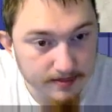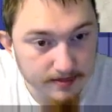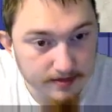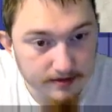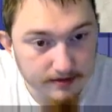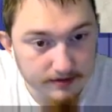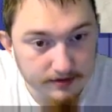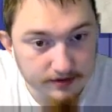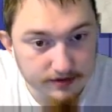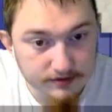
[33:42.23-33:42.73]

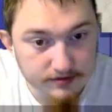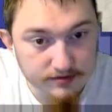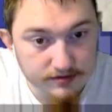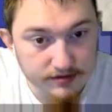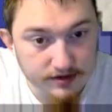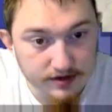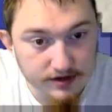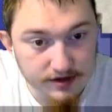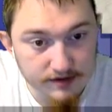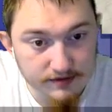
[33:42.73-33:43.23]
Let's go
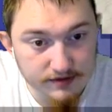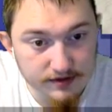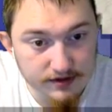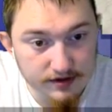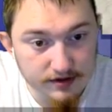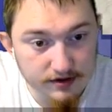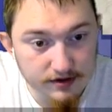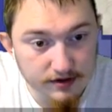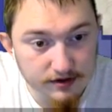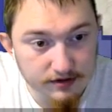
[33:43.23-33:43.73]
ahead and everything
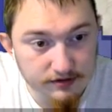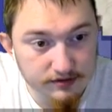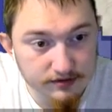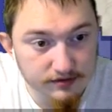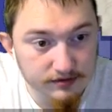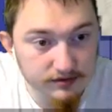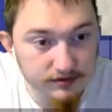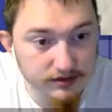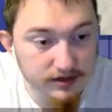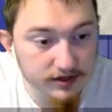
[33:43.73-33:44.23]
costs
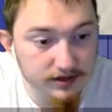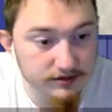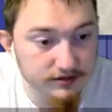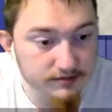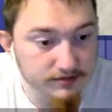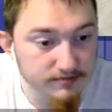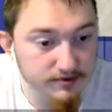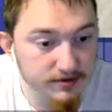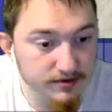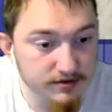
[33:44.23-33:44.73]
less to
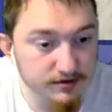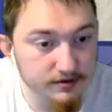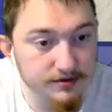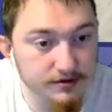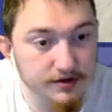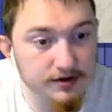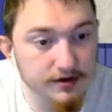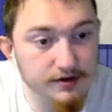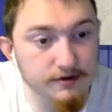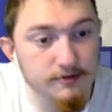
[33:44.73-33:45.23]
build.
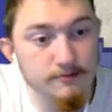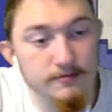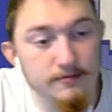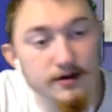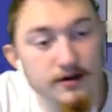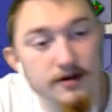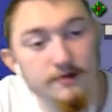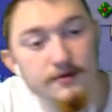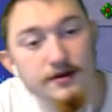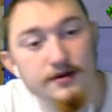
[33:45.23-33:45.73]
Oh
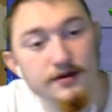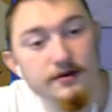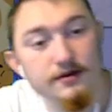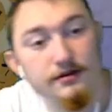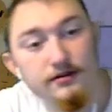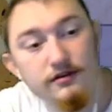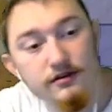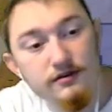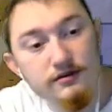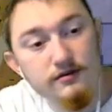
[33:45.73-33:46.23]
my, we are
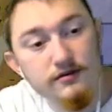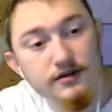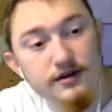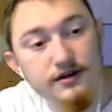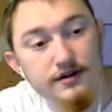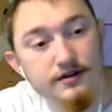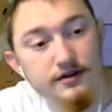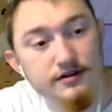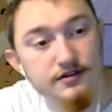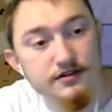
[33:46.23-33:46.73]
low on
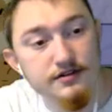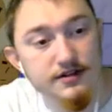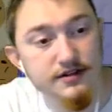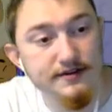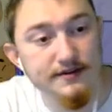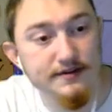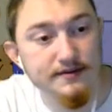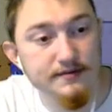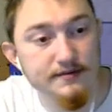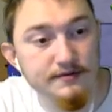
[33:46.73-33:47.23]
energy.
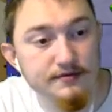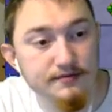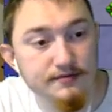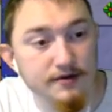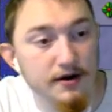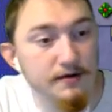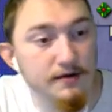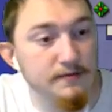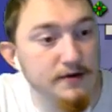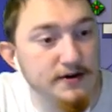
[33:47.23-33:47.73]
It was
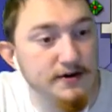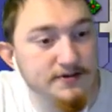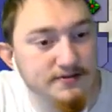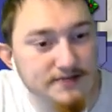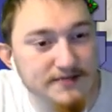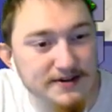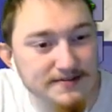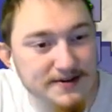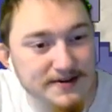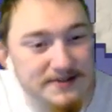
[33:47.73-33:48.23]
unwise of
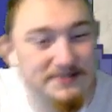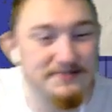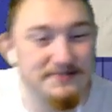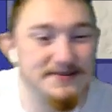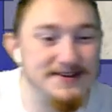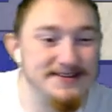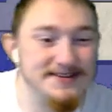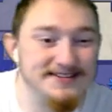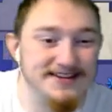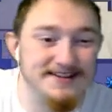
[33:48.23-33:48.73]
me to make so
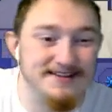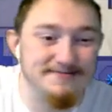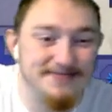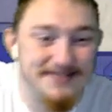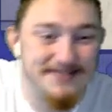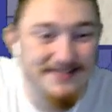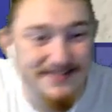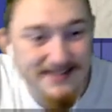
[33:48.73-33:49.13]
many sands.